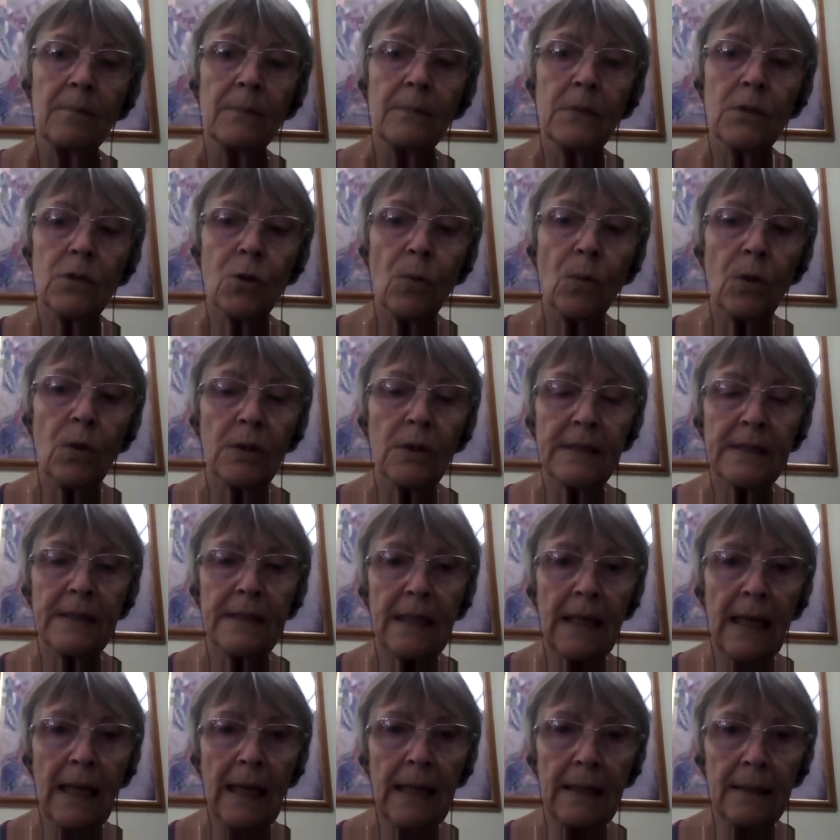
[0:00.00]
Towards the
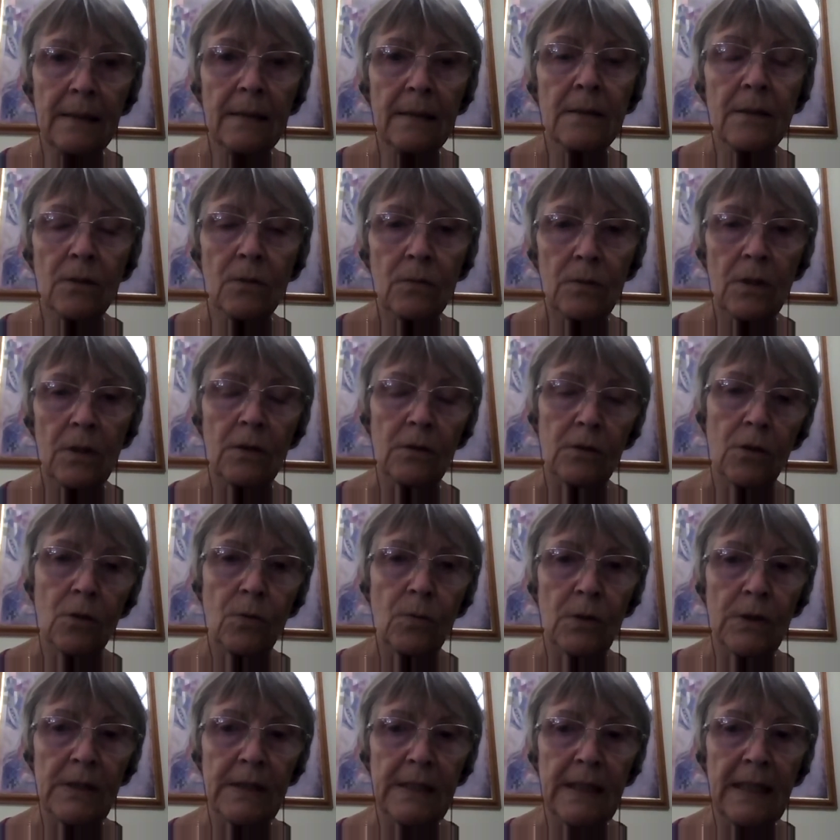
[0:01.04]
end, or not
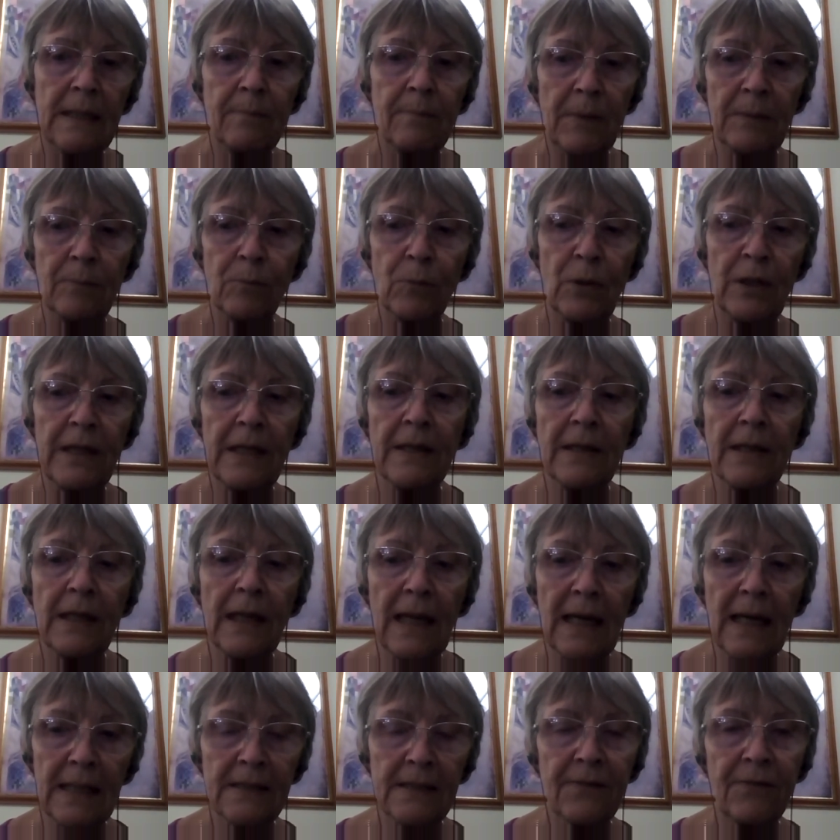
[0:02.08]
towards the end, but within the
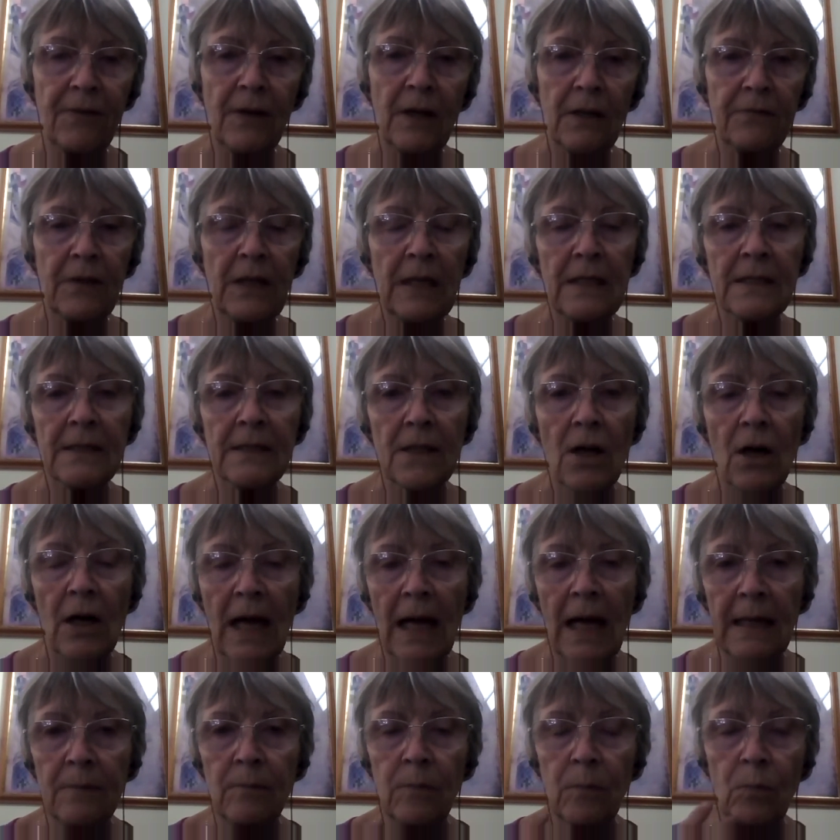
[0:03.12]
last 5 years, I
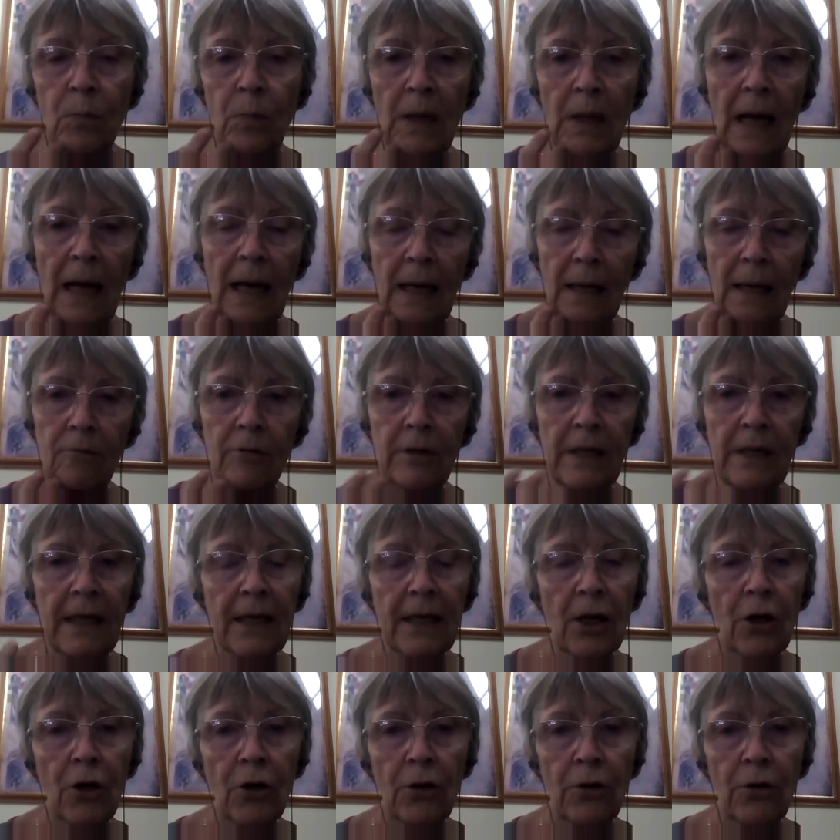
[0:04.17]
had
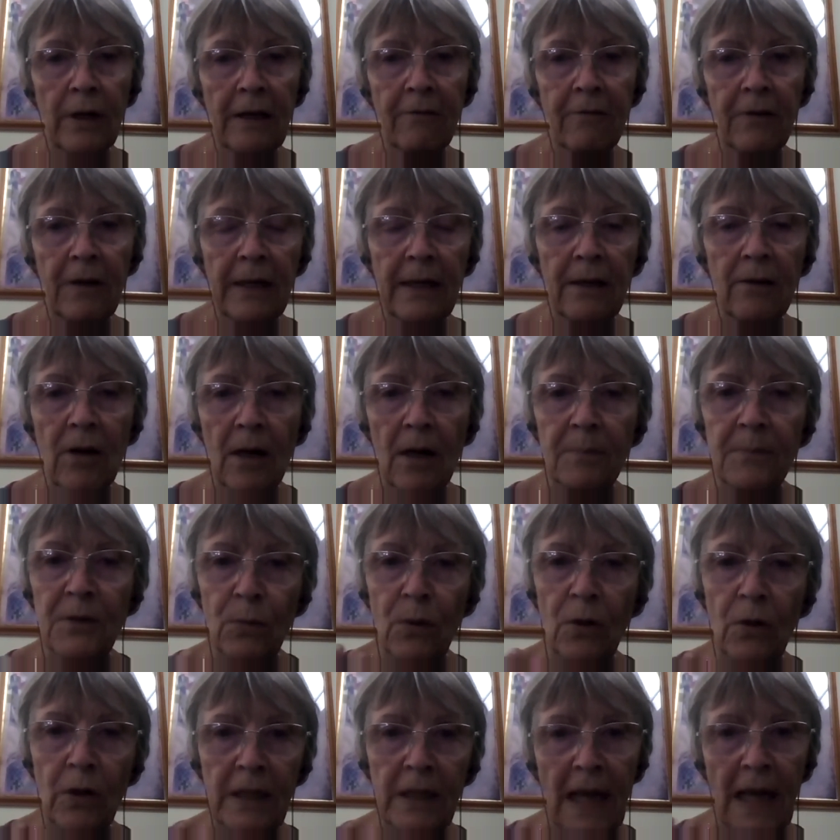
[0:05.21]
reoccurring flare-ups
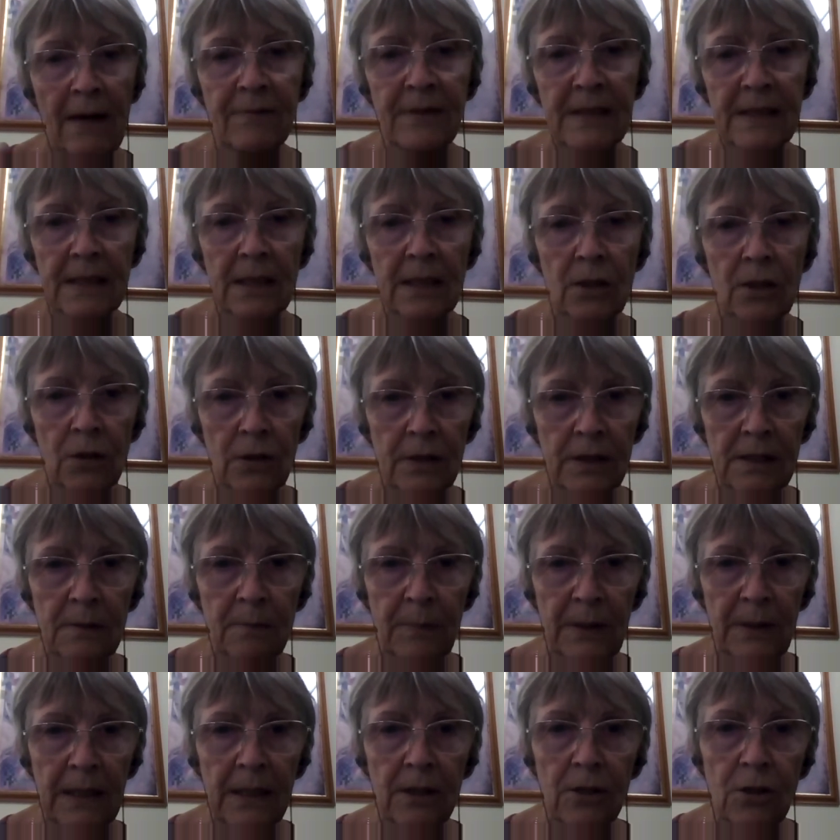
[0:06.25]
where I'd had slurred
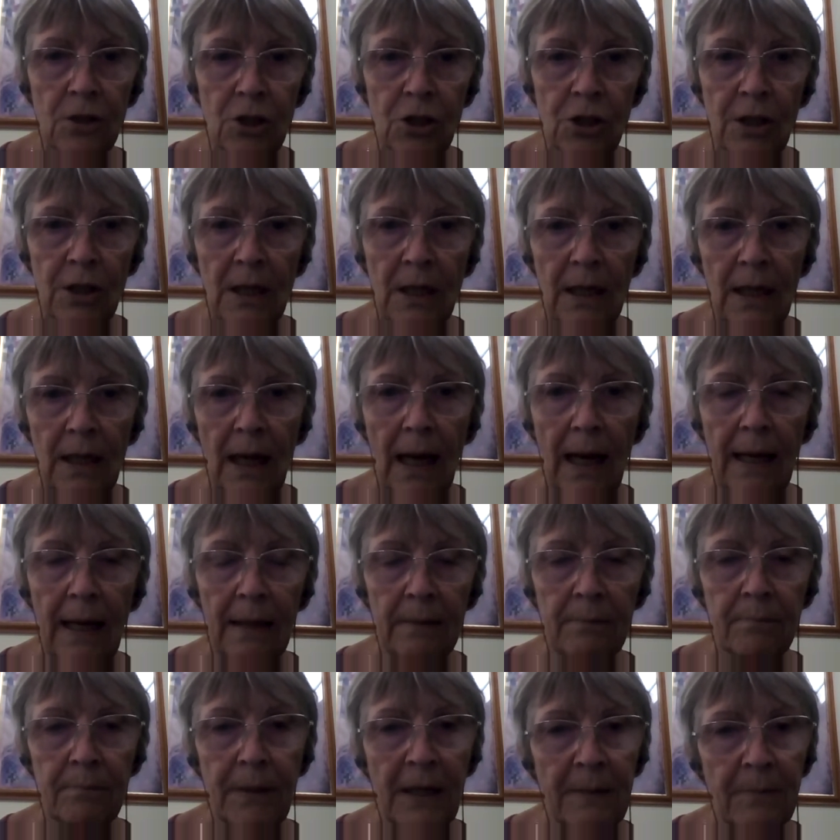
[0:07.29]
speech,
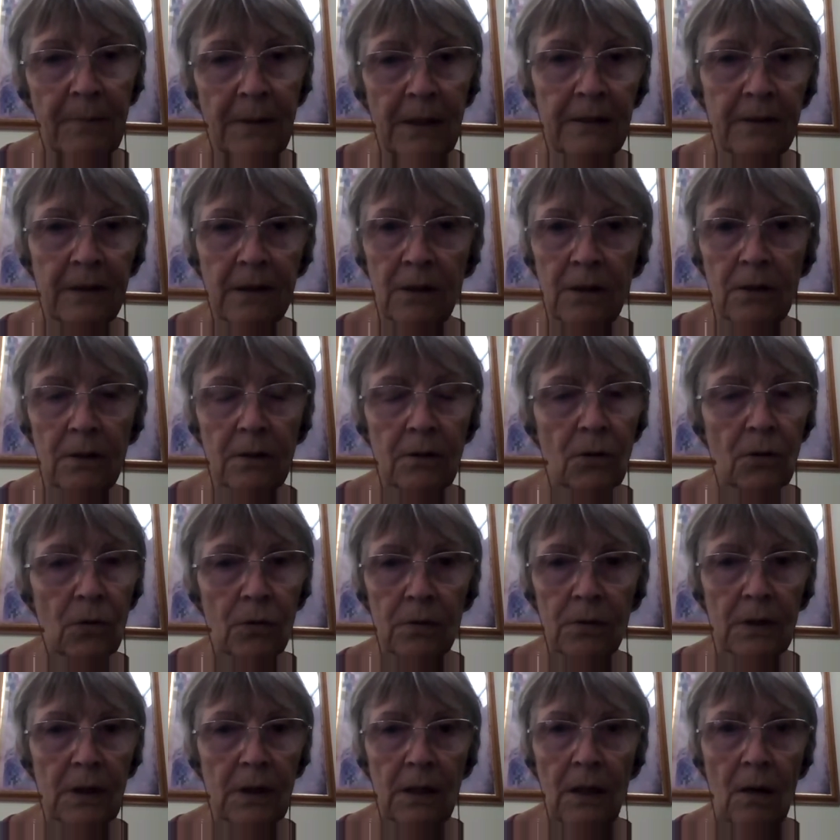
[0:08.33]
and people had thought
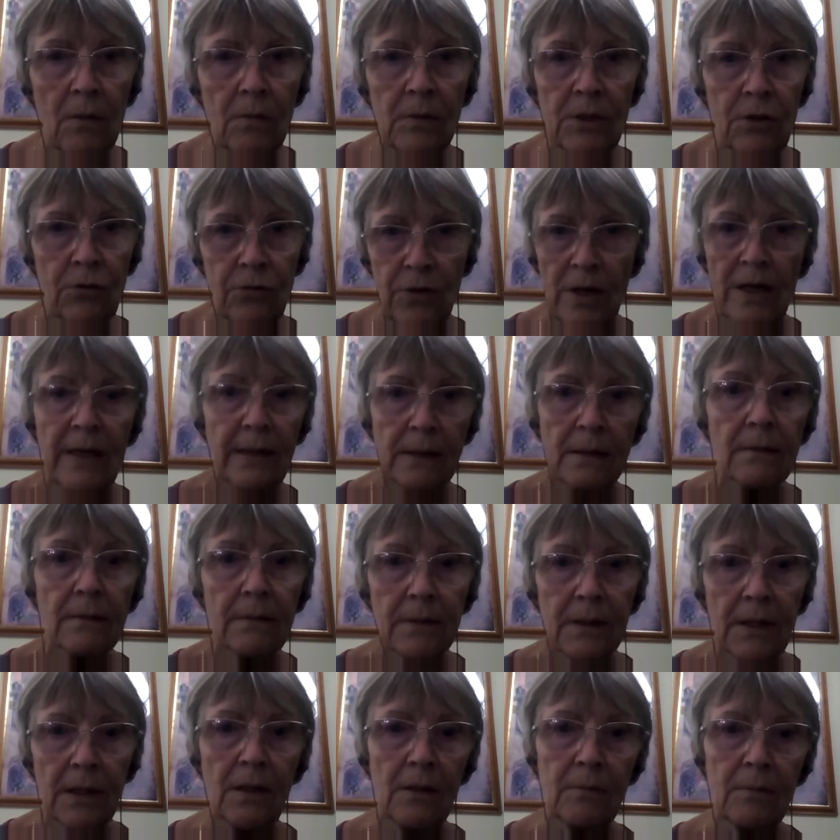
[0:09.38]
that I was drunk,
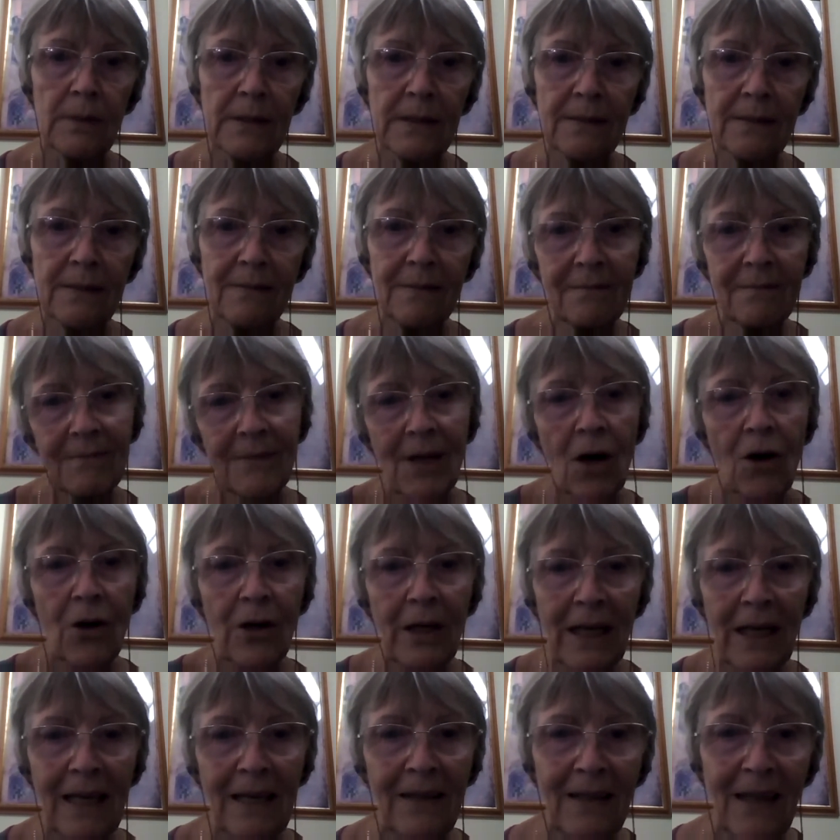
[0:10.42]
that I was
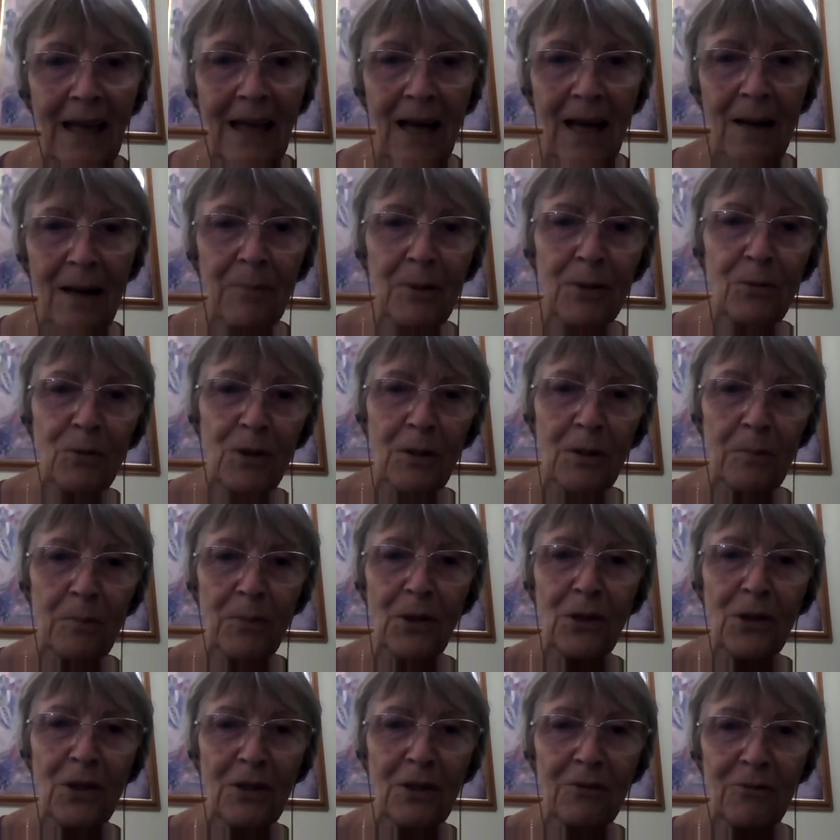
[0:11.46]
hiding in the cupboard with a
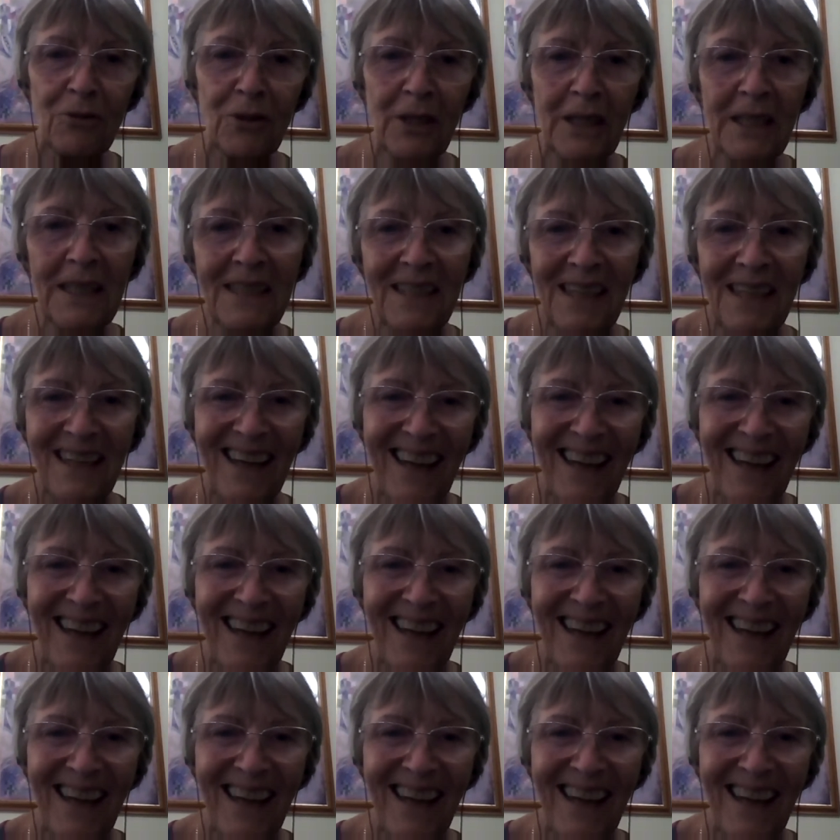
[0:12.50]
bottle of red.